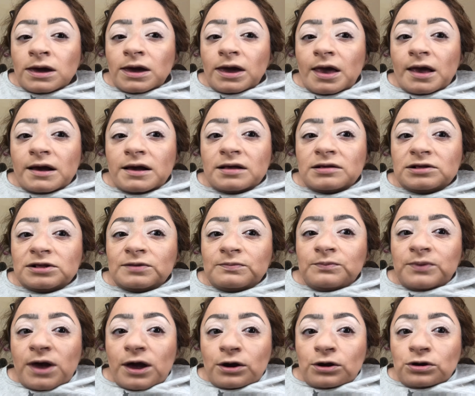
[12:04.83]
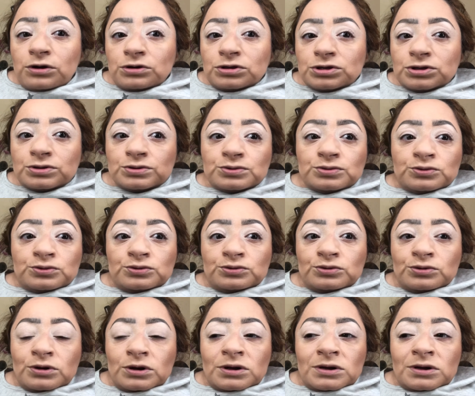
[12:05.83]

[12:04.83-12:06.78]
it is better to